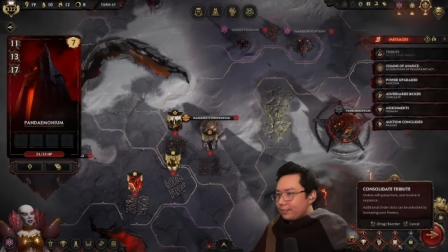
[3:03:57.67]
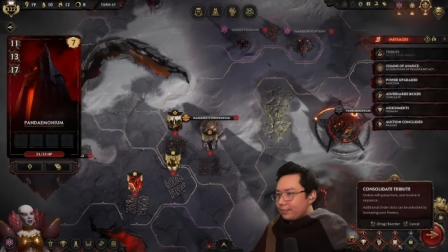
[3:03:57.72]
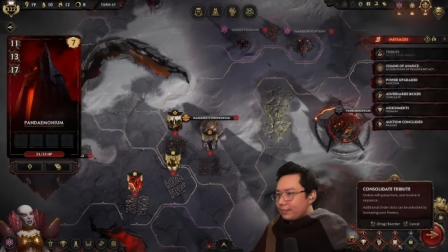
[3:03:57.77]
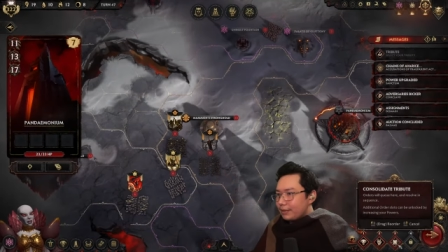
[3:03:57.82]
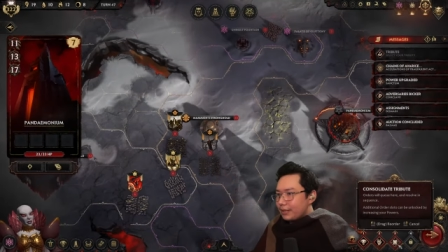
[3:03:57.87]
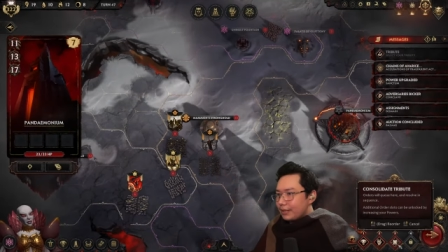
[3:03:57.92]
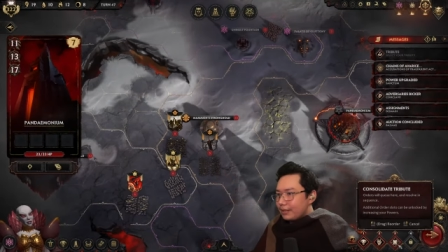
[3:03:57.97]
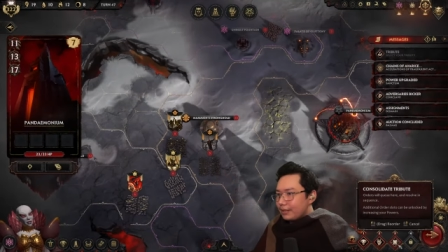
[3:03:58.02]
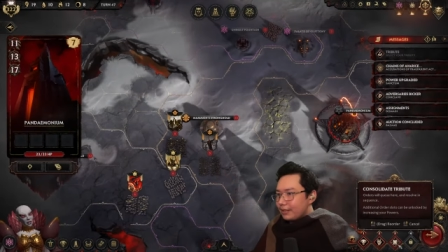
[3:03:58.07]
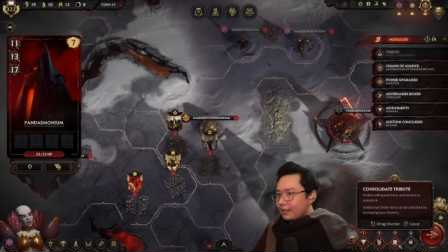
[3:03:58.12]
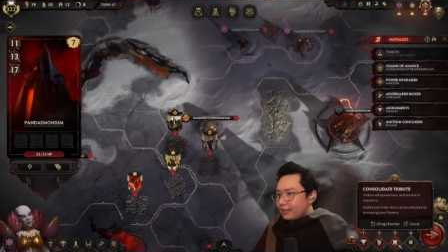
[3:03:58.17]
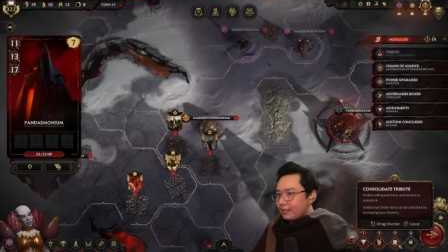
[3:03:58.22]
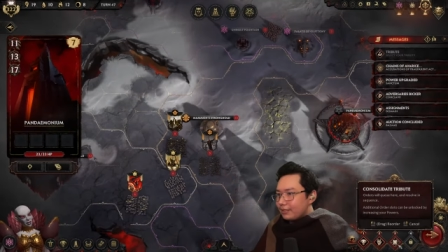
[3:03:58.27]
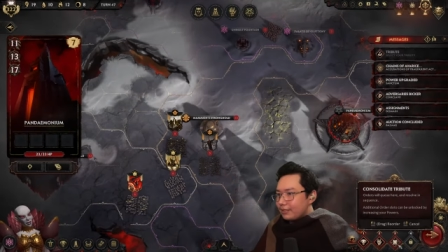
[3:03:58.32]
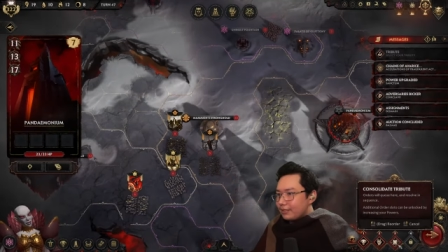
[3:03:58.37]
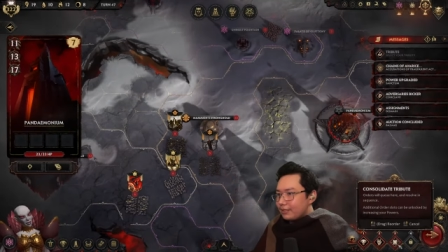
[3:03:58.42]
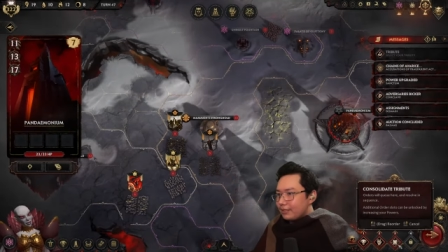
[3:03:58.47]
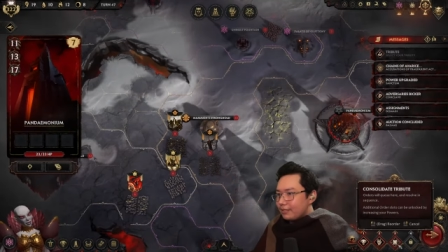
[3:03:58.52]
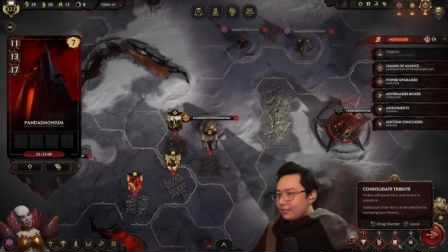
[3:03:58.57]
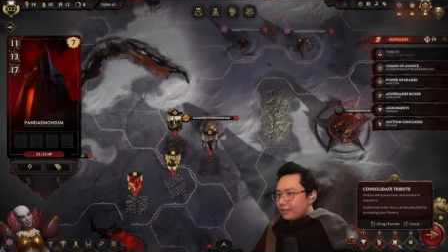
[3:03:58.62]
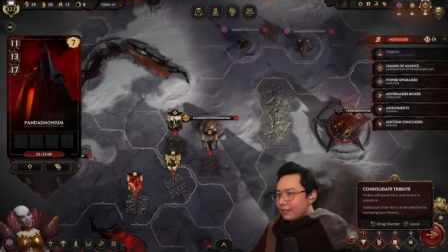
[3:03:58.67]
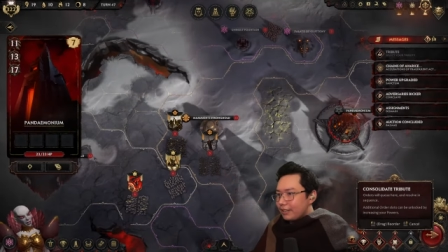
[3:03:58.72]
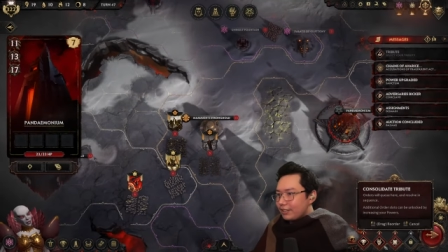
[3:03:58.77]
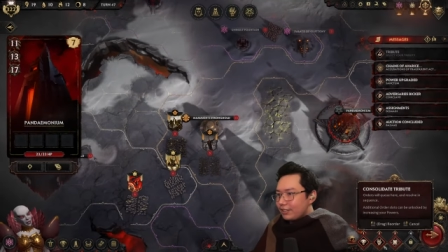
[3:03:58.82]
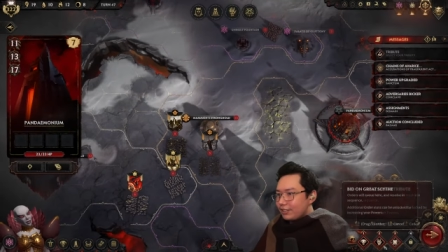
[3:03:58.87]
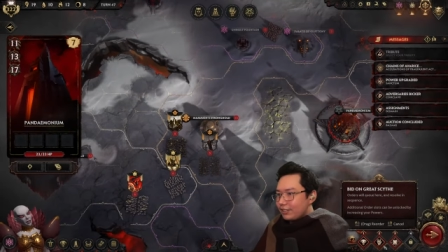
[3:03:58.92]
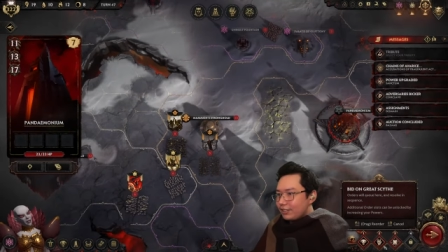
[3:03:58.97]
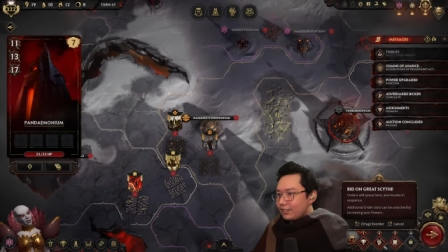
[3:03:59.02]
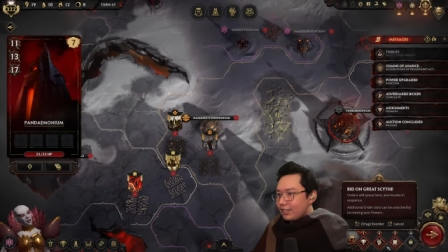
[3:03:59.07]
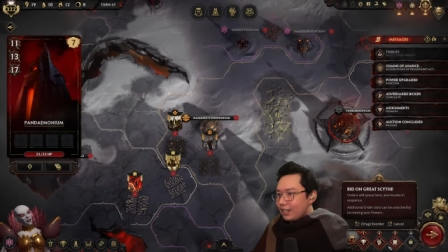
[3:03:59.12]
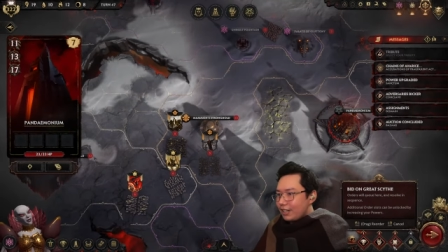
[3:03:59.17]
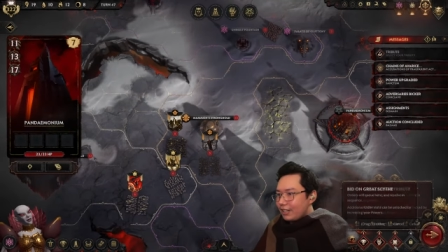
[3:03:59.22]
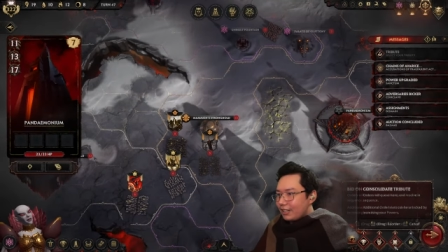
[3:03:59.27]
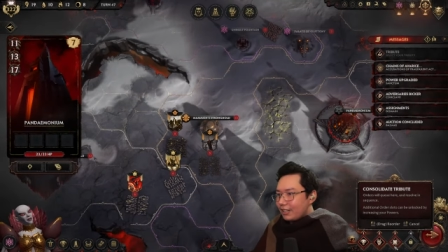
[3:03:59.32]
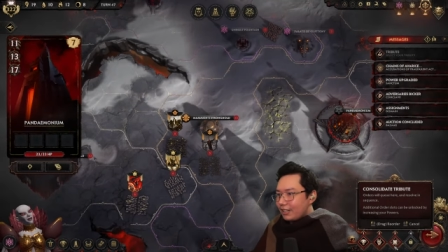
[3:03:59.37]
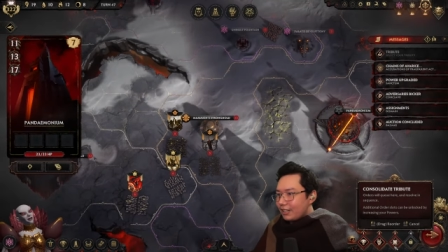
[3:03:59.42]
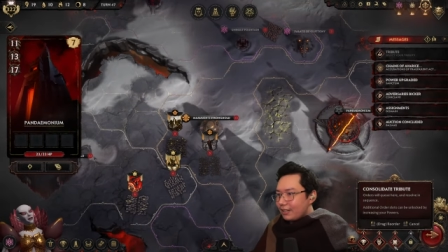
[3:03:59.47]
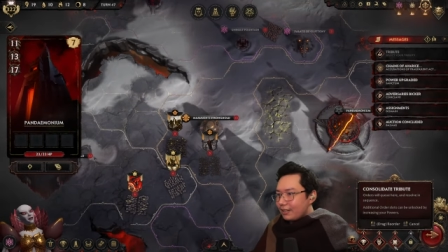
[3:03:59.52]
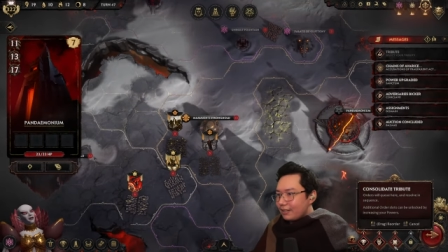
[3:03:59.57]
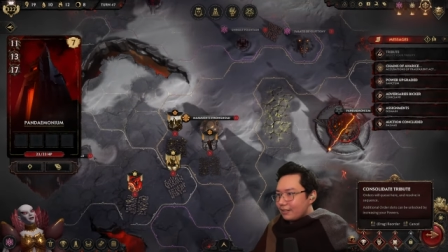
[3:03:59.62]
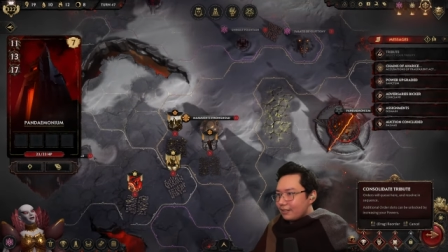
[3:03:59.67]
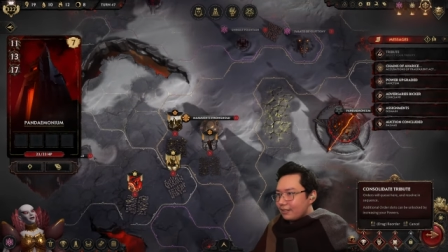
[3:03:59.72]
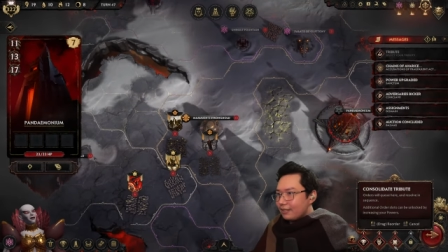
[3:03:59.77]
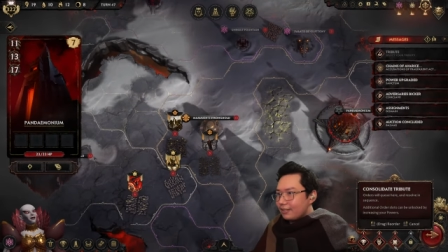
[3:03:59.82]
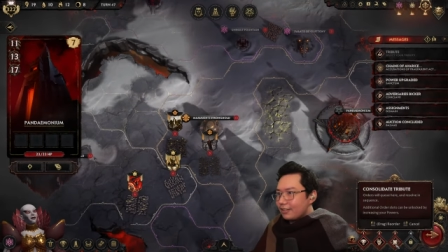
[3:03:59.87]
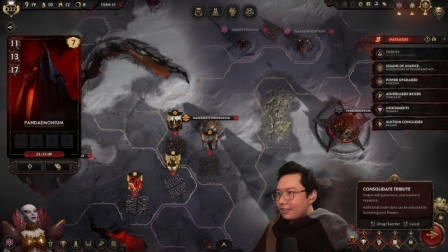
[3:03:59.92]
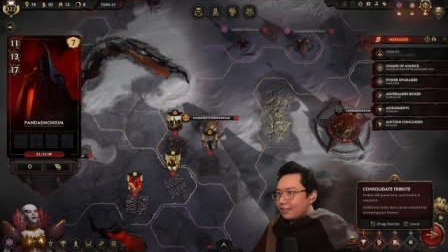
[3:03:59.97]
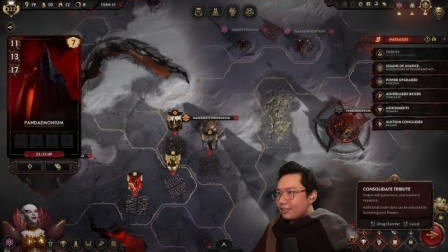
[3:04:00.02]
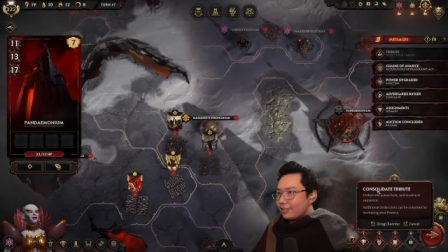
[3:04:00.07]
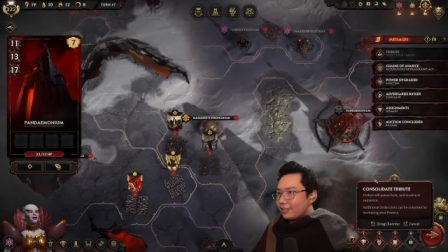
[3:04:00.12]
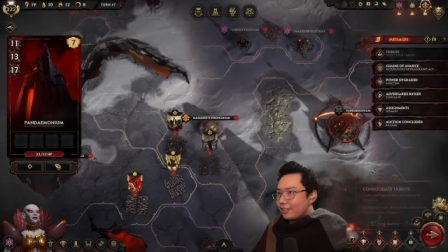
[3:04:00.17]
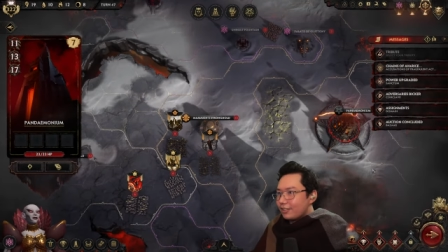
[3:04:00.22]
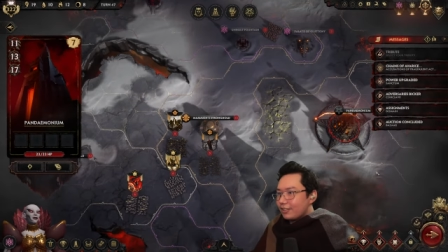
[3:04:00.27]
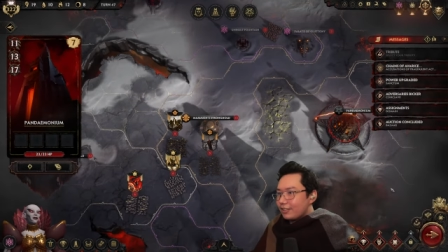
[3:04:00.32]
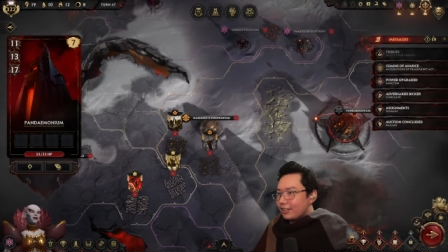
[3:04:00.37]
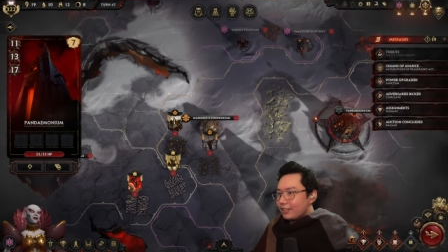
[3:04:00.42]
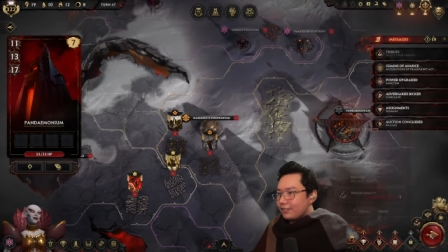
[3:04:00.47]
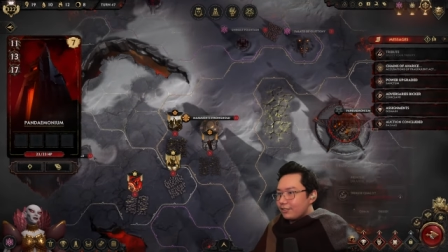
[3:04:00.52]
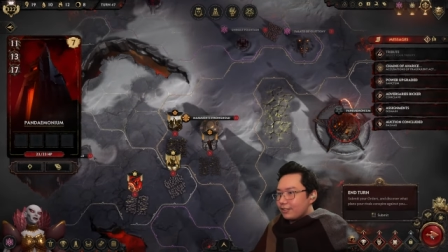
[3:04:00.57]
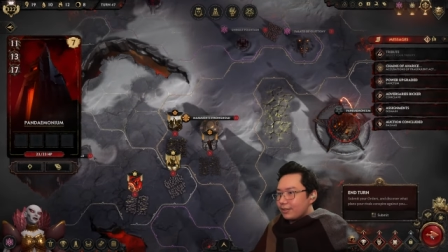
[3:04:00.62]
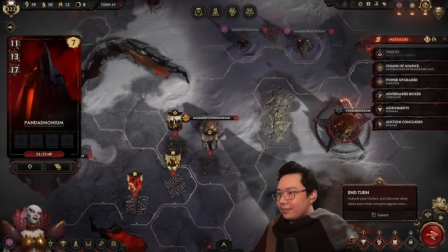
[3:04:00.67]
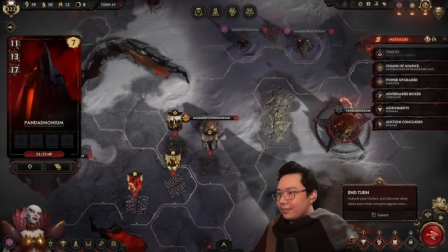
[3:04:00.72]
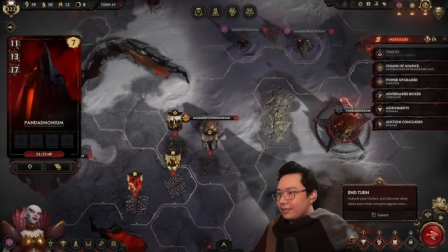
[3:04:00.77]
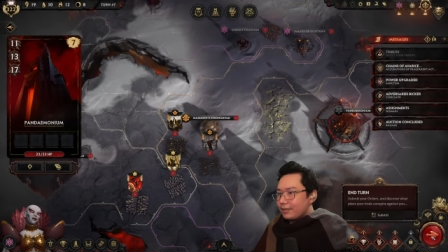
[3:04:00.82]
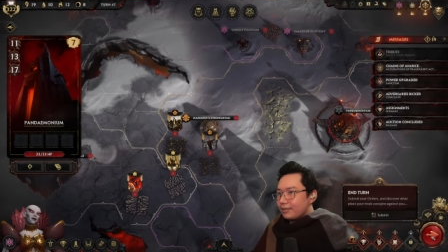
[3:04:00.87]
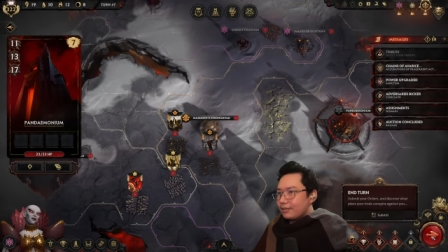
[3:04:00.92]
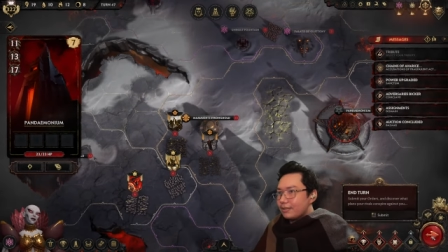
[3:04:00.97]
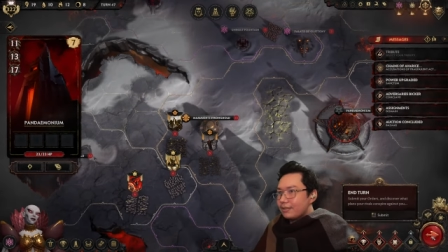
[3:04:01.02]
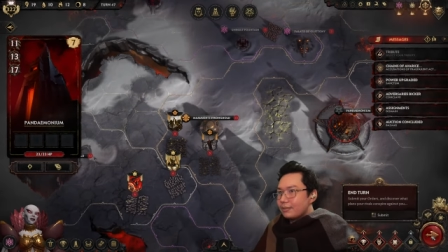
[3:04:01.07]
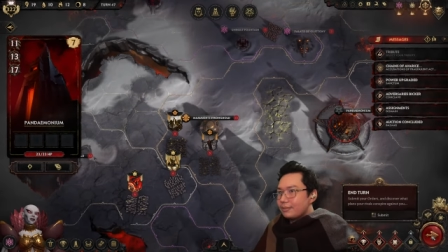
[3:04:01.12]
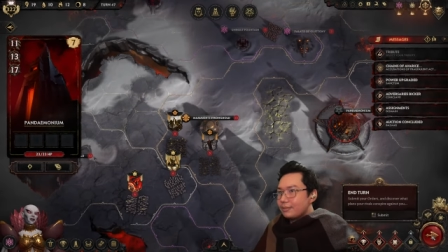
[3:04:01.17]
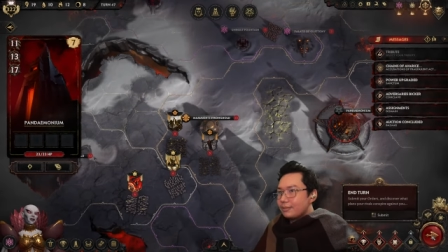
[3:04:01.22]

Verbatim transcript: get the Great Scythe, consolidate tribute.